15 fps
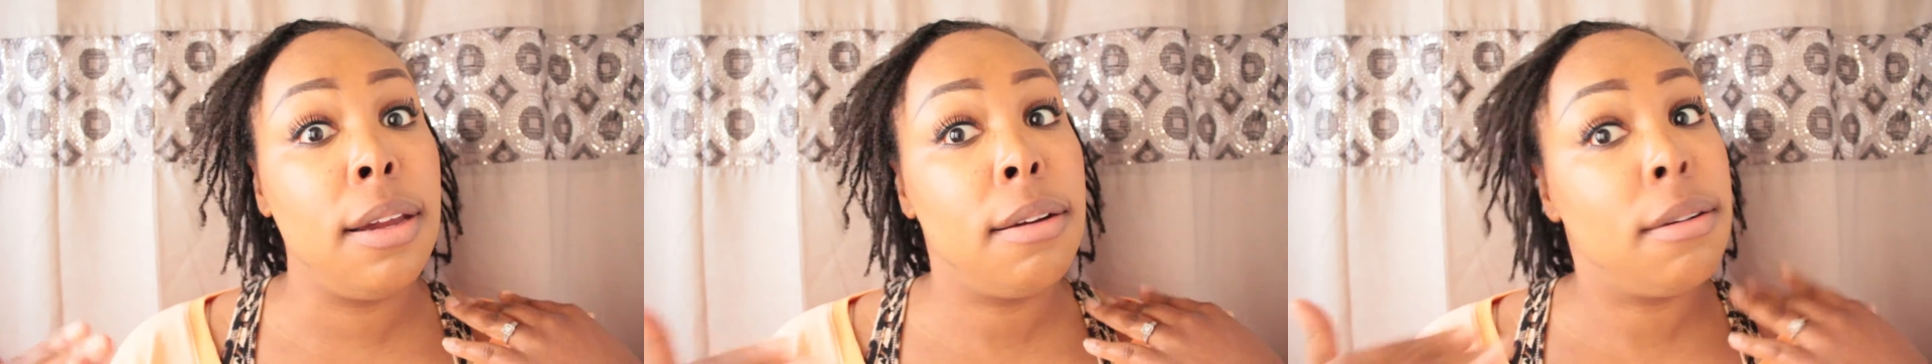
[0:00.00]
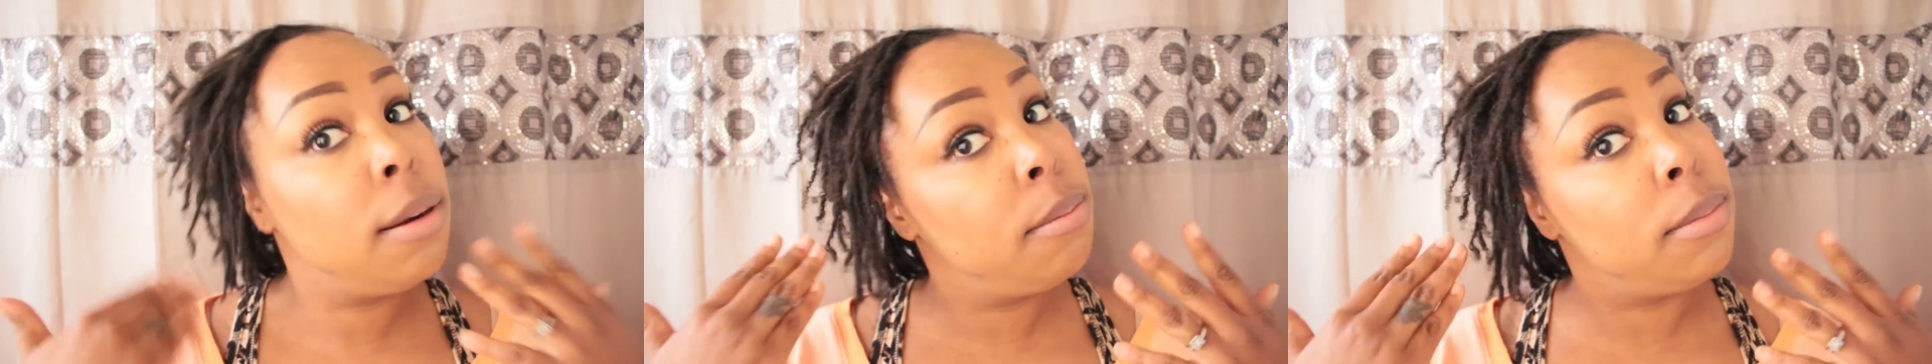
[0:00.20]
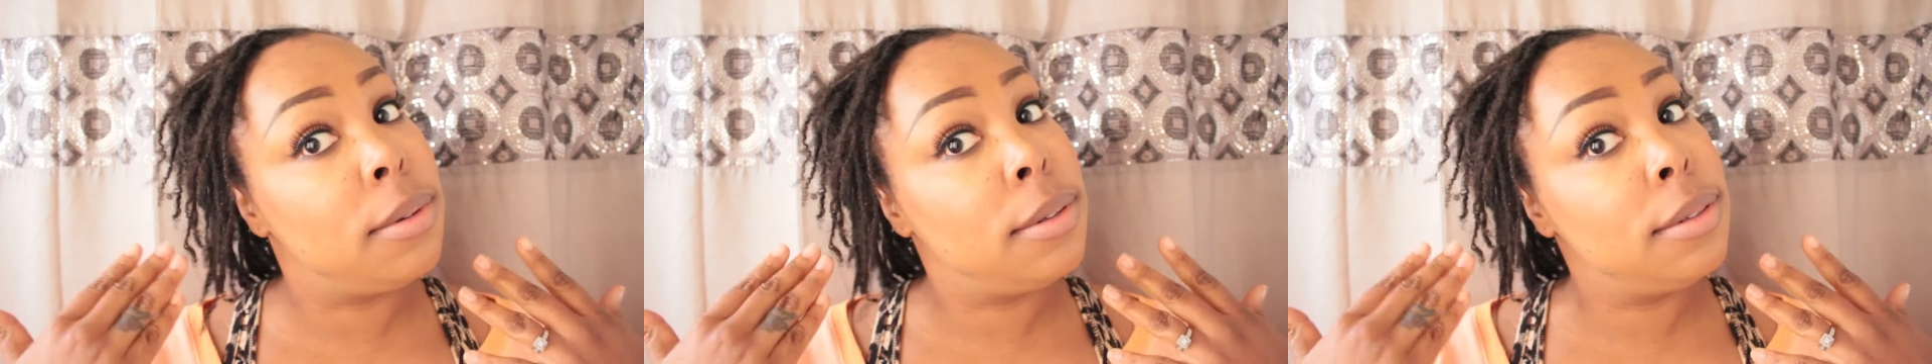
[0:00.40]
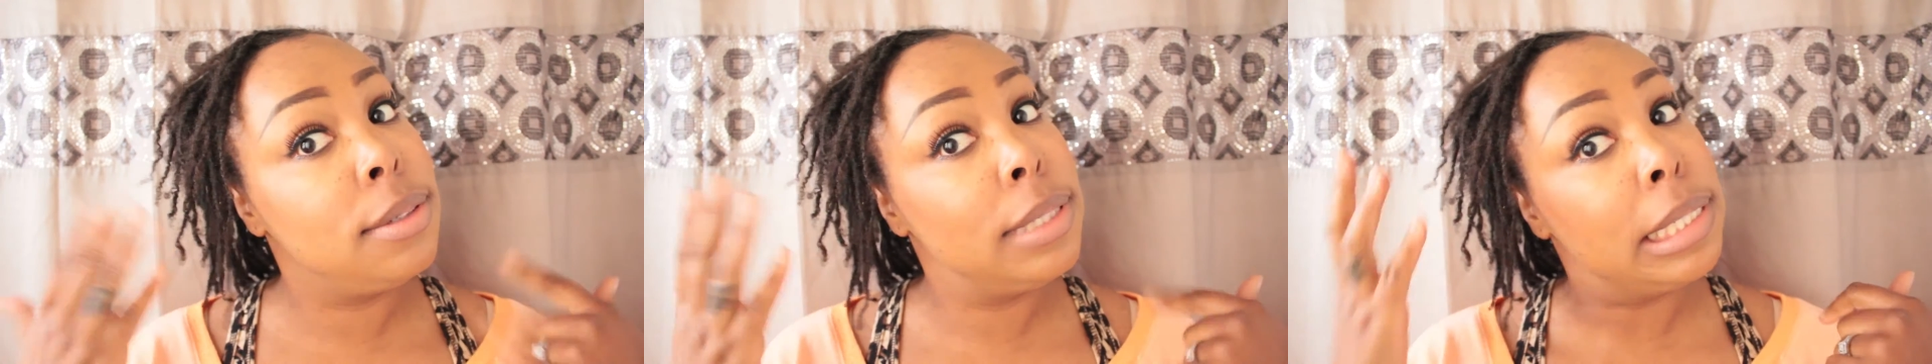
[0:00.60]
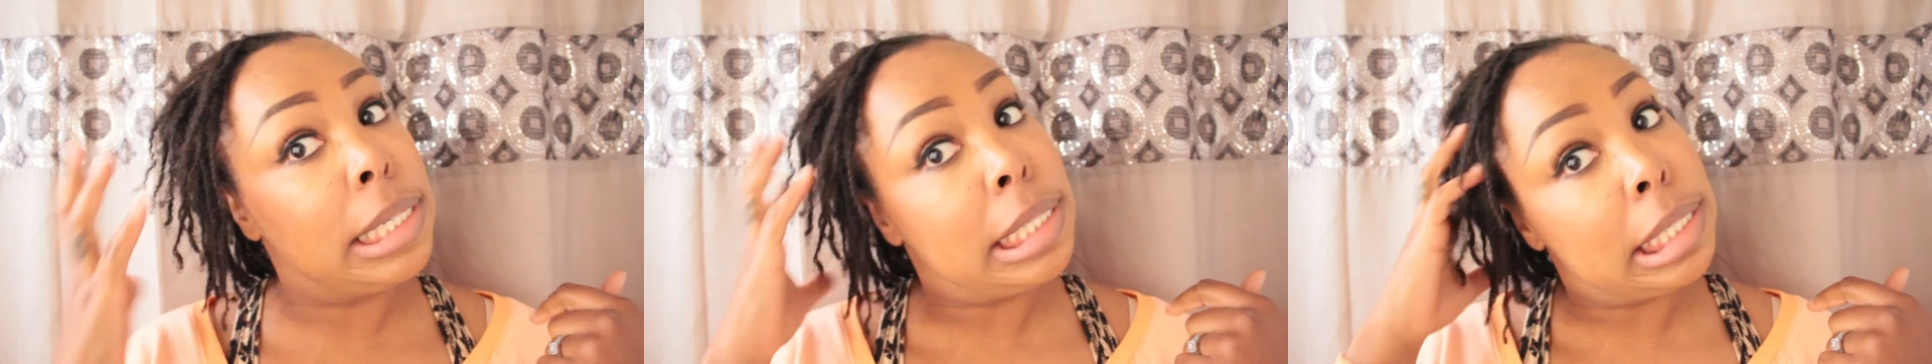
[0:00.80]

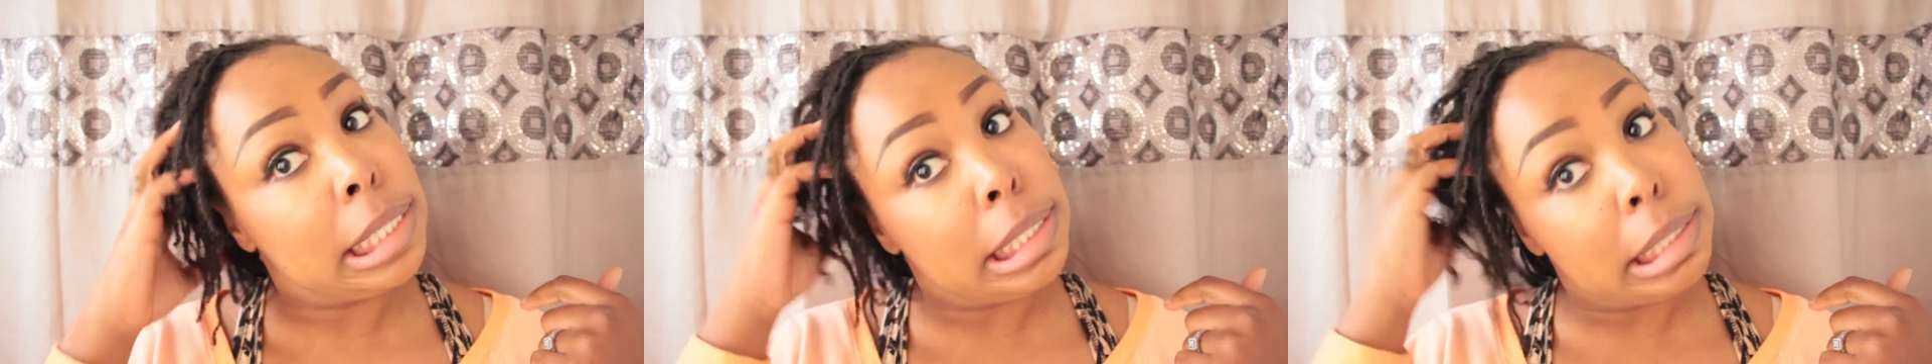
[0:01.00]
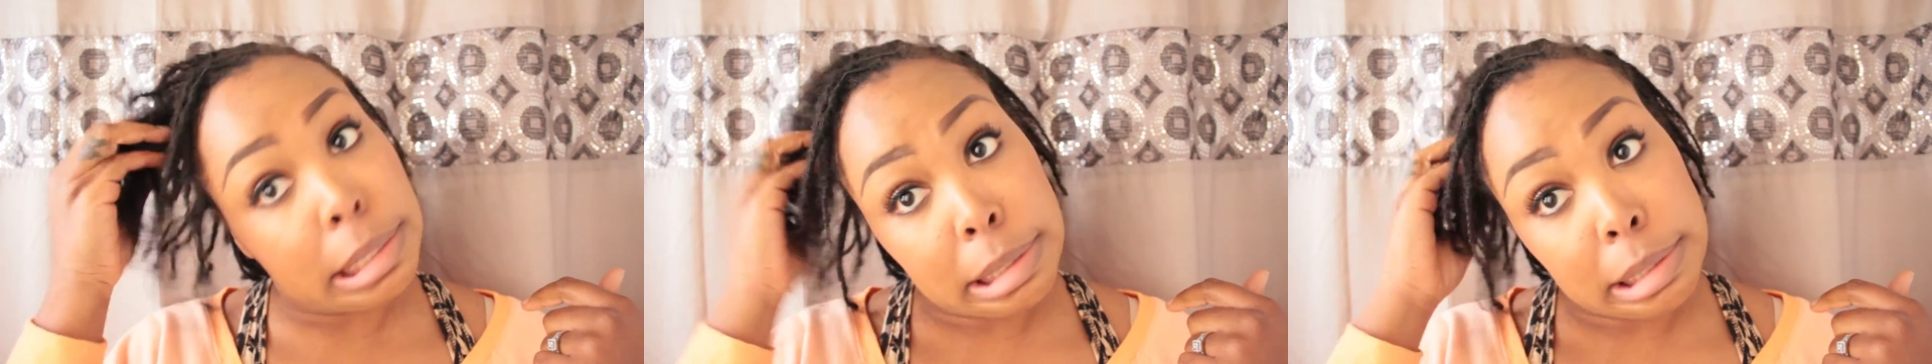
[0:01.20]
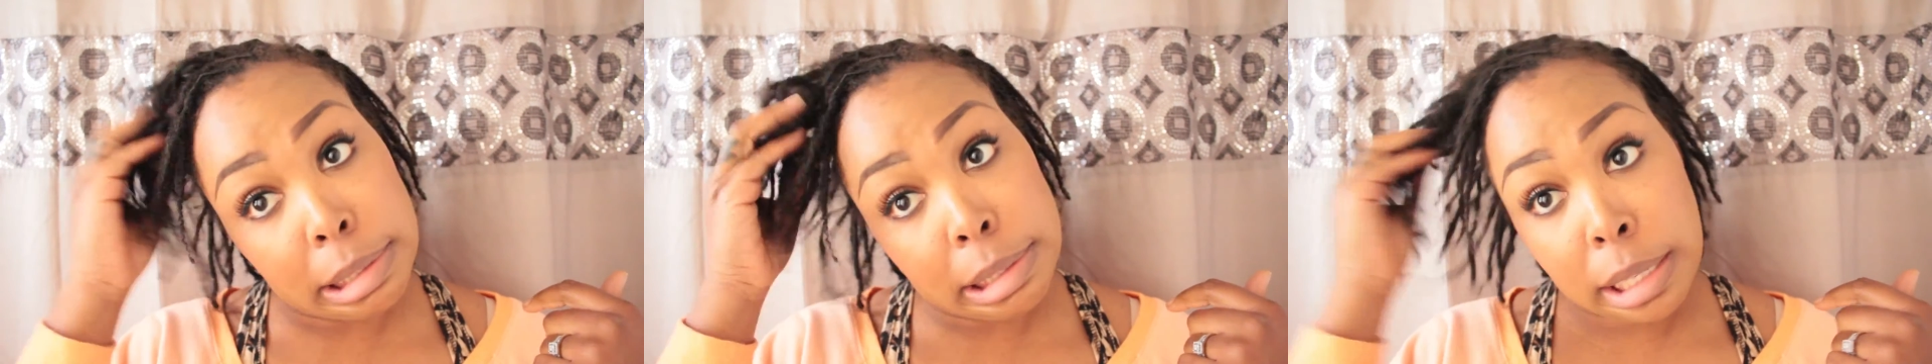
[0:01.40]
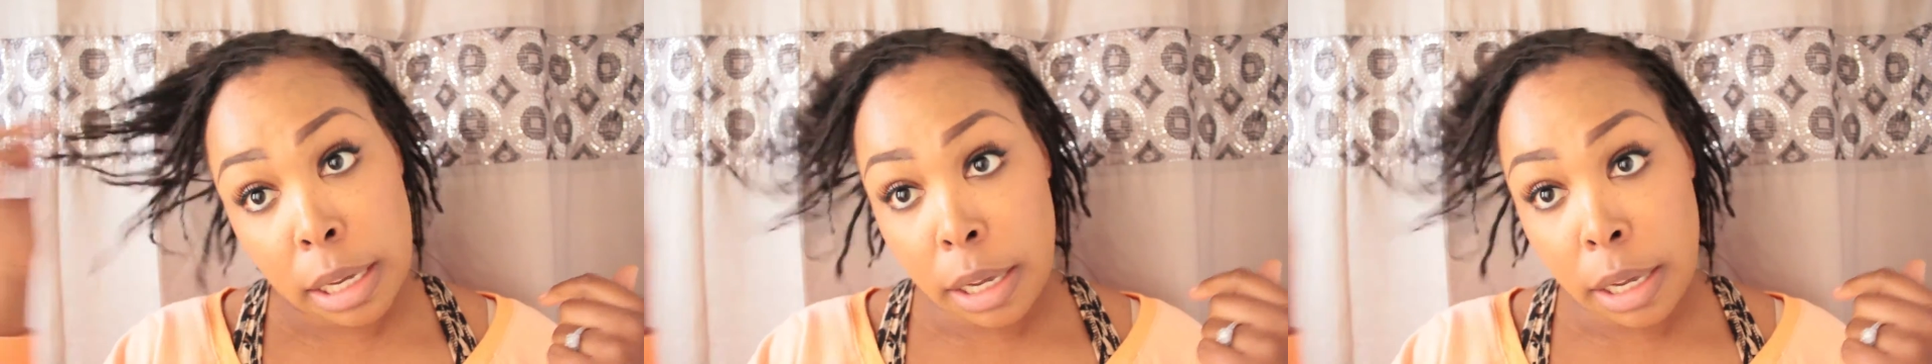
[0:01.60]
crumbled, I guess.